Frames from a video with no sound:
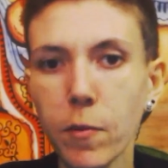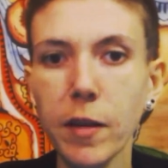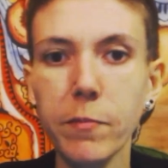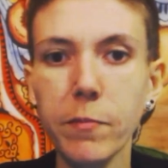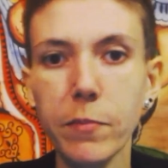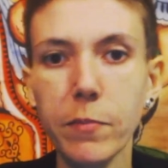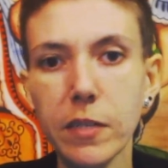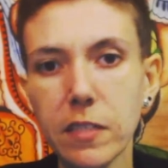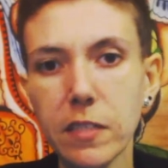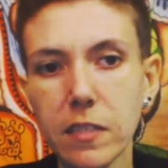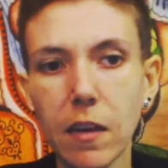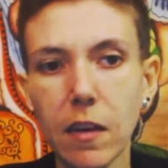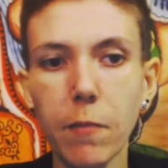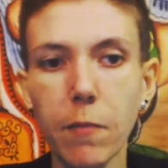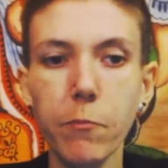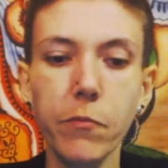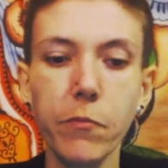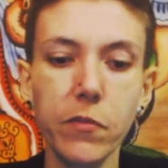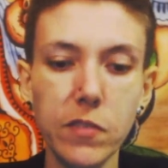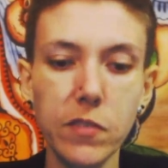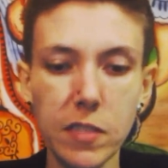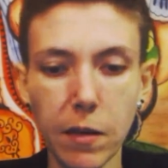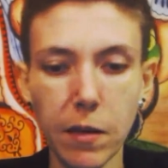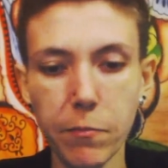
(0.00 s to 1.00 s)
there might be
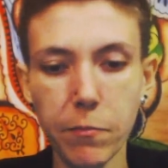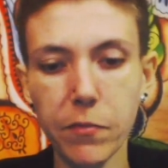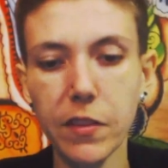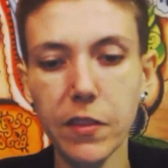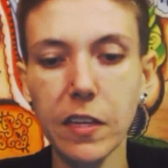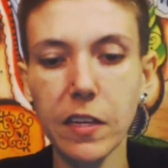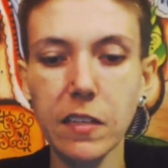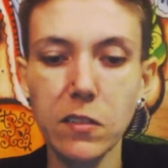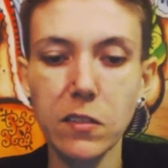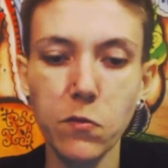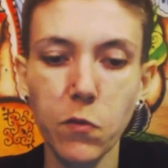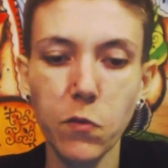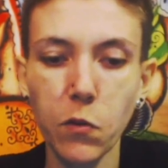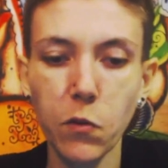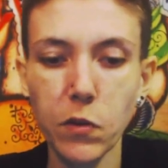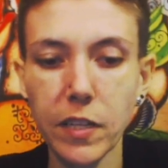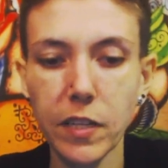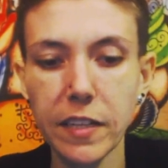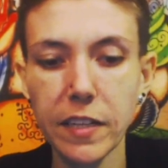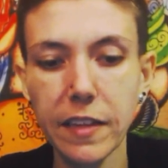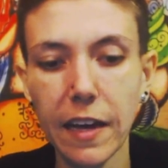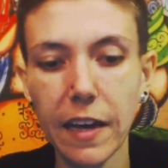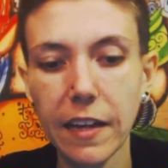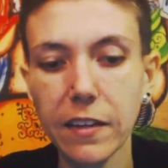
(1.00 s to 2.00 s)
some things
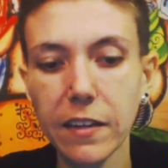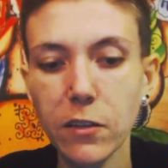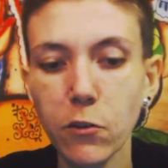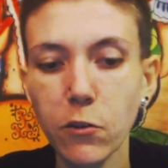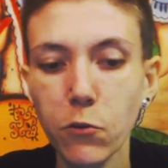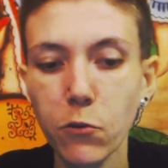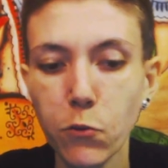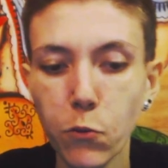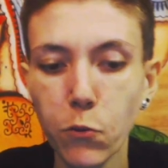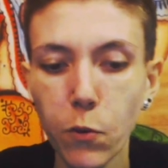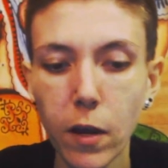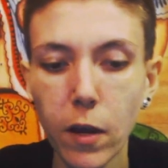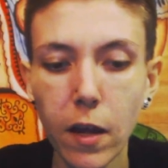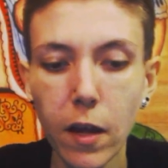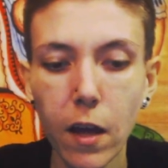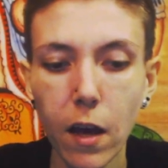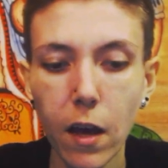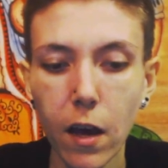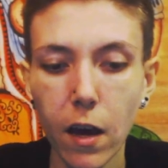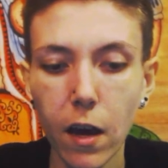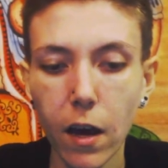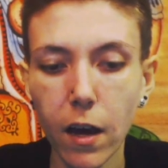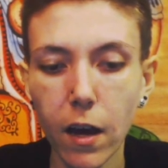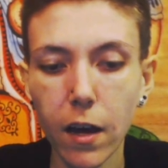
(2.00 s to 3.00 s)
fully that you
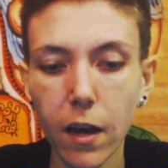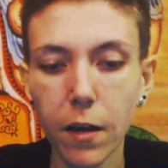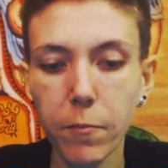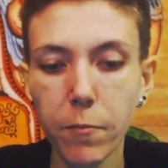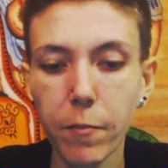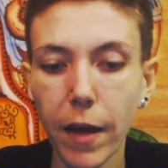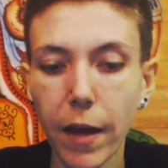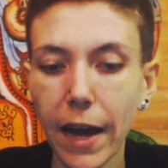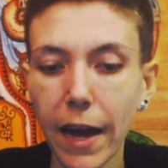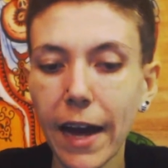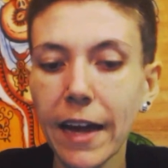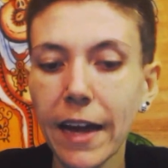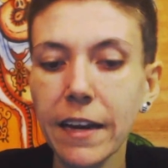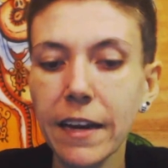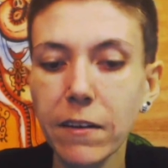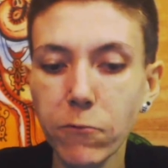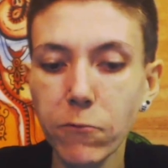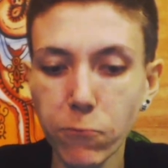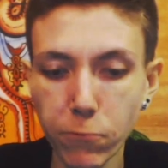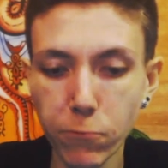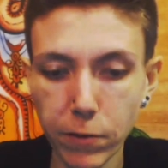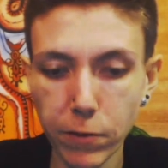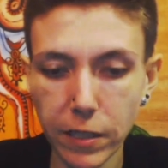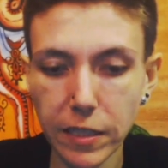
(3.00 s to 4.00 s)

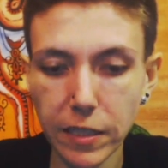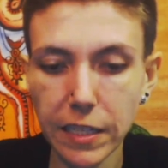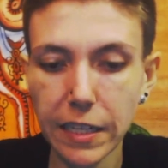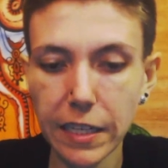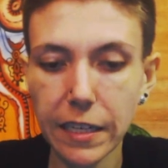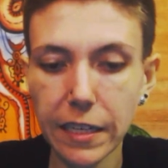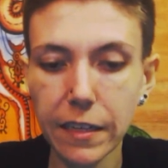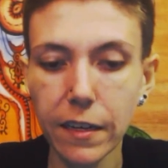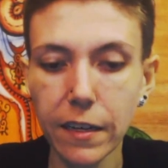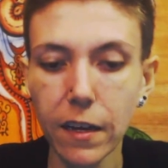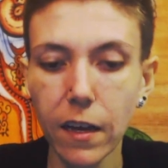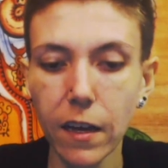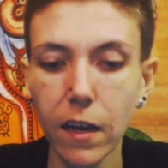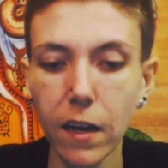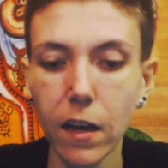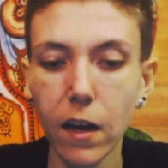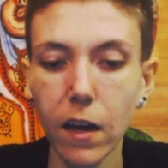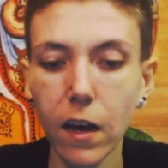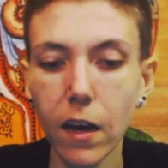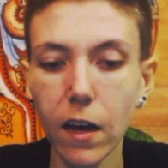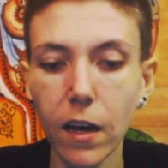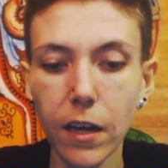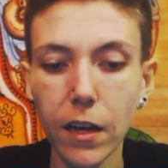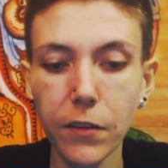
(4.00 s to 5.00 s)
hadn't really
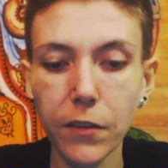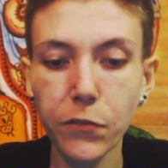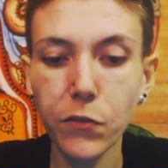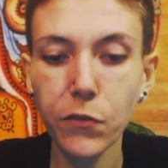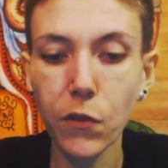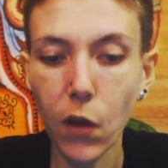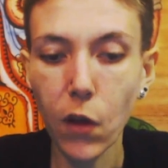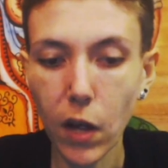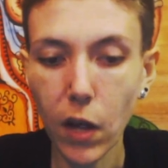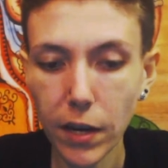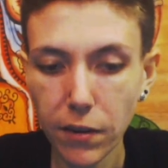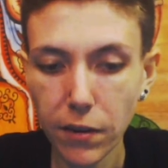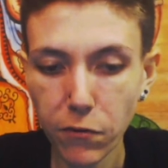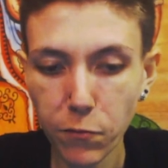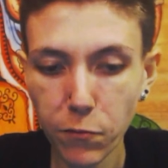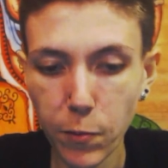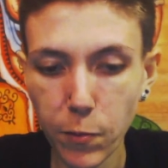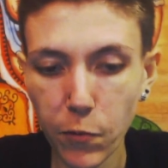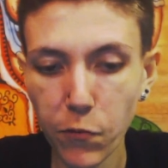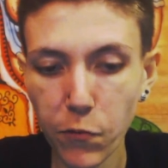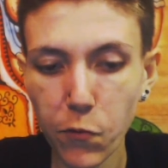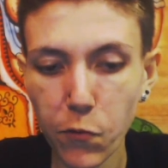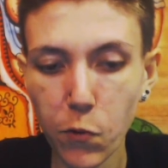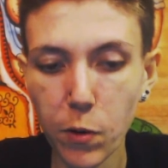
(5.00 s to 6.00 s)
thought
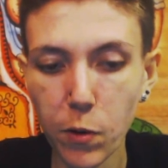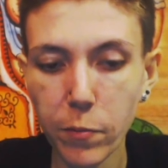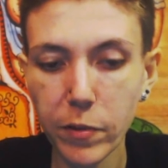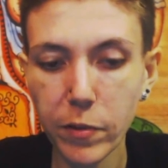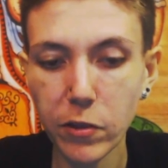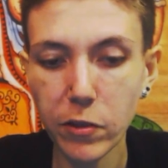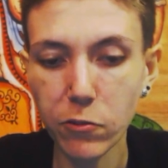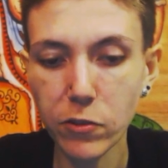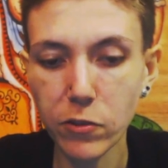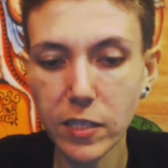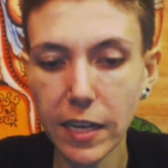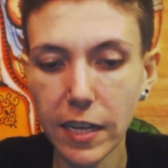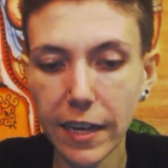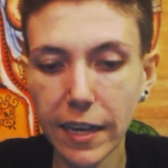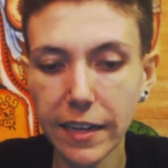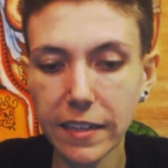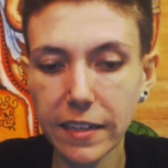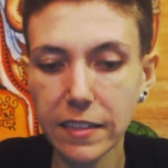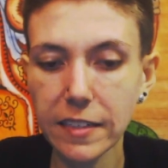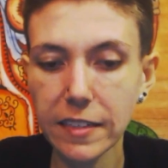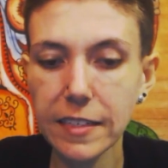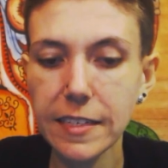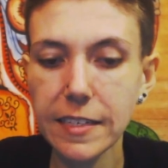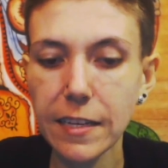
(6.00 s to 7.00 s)
of before, but they're
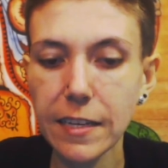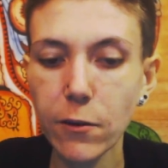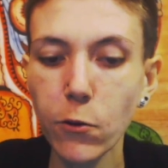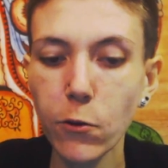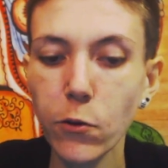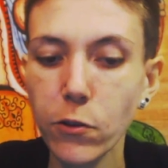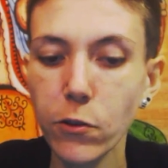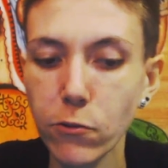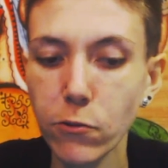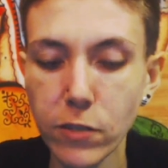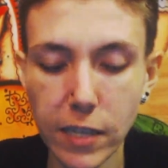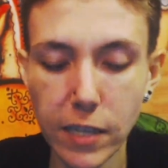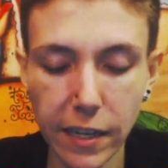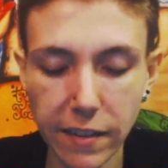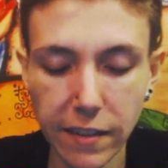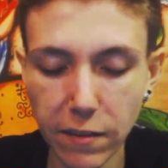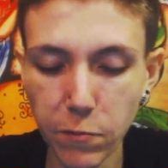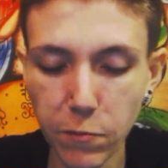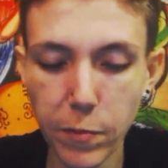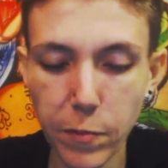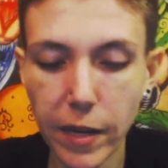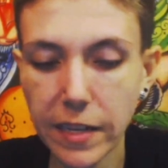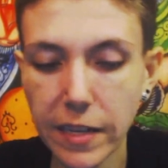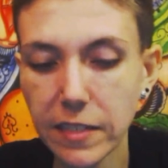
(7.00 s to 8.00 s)
saying still, they're
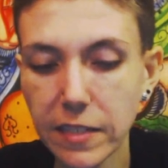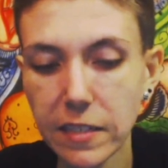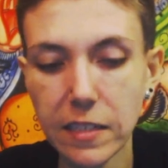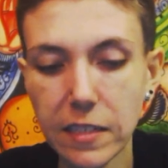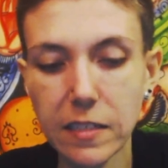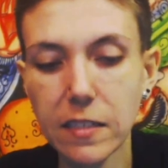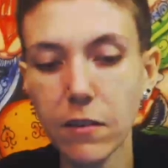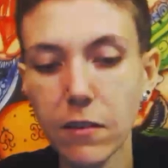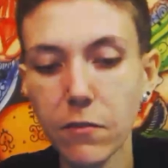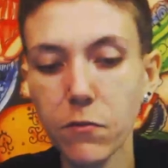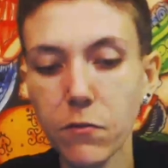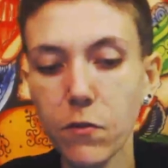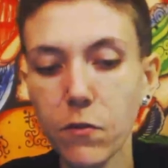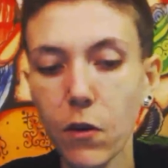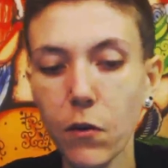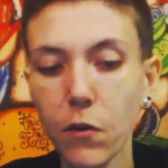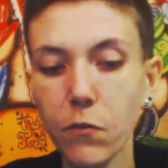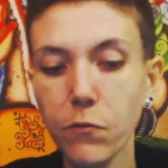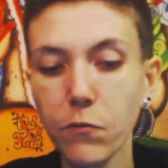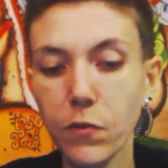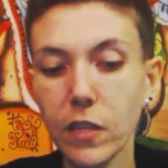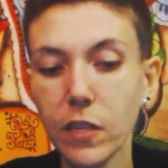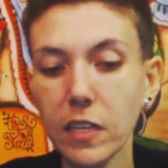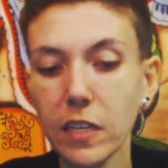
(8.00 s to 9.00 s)
saying the basis
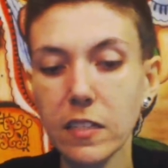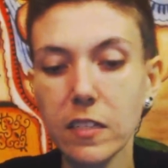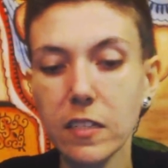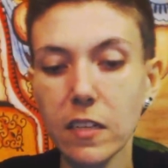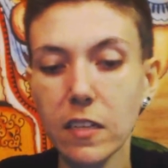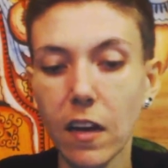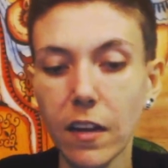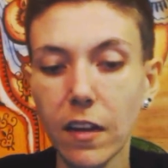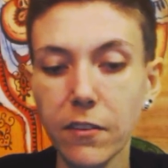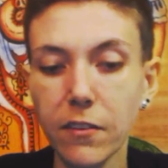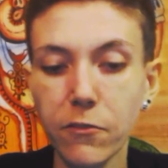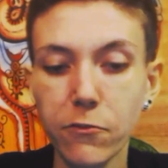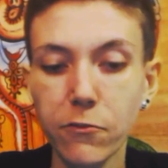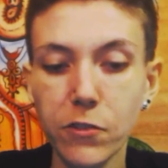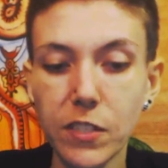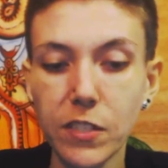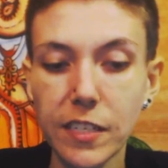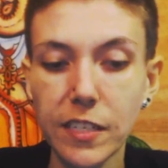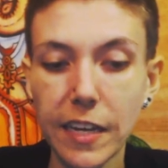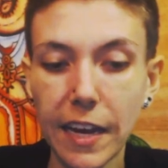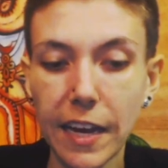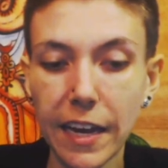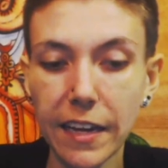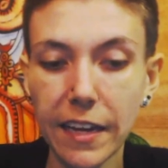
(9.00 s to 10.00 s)
of this
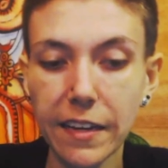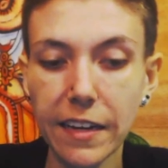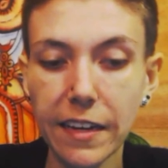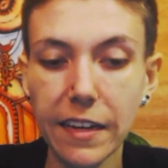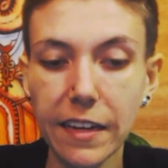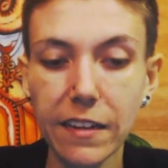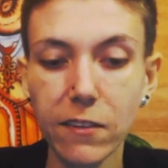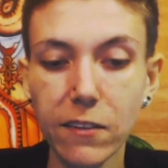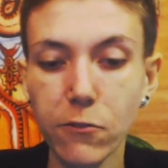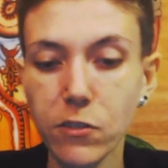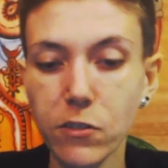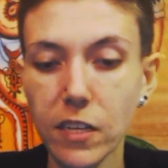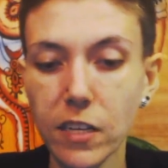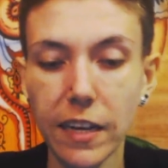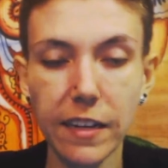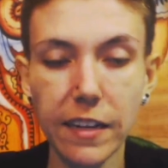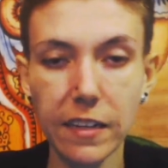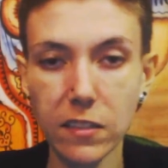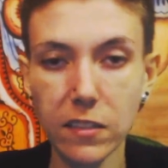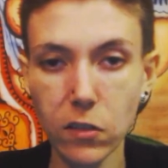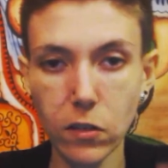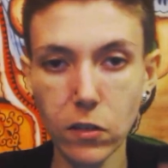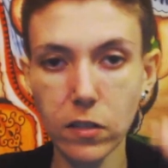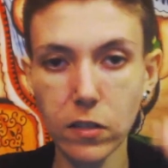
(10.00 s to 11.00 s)
understanding, they're
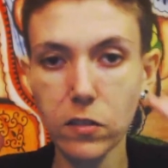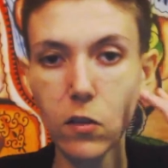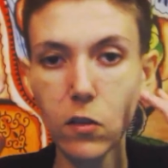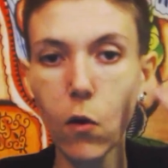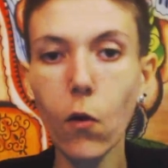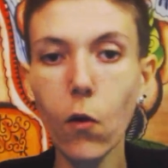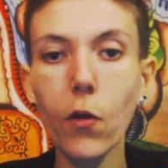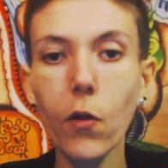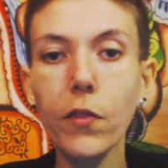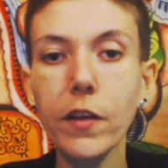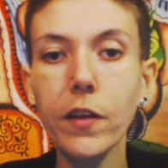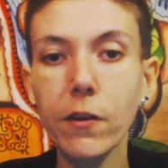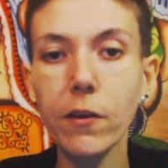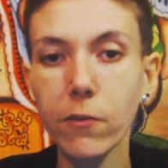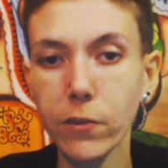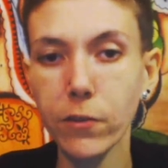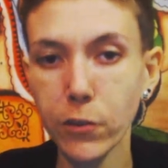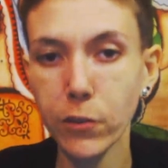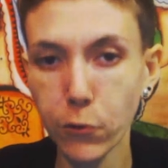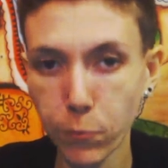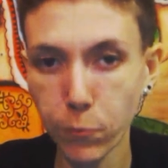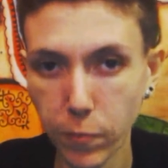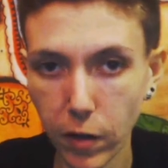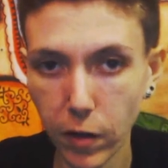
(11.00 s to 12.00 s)
saying it's all
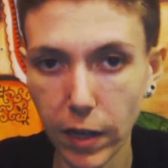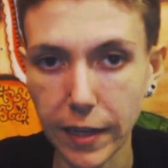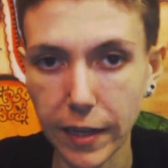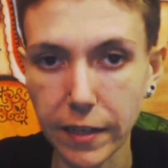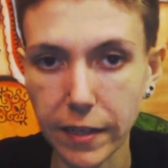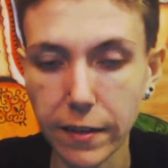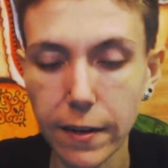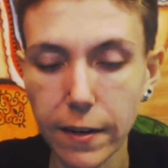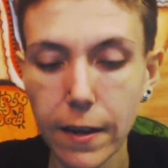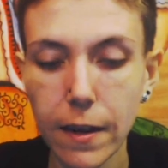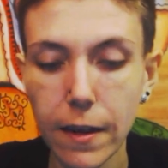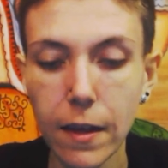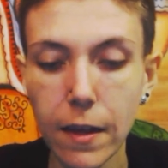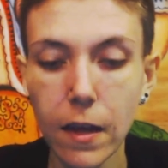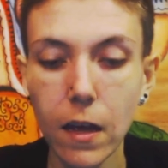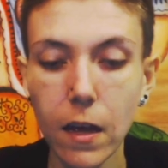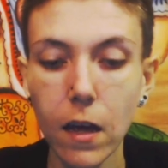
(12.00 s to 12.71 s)
there in your mind.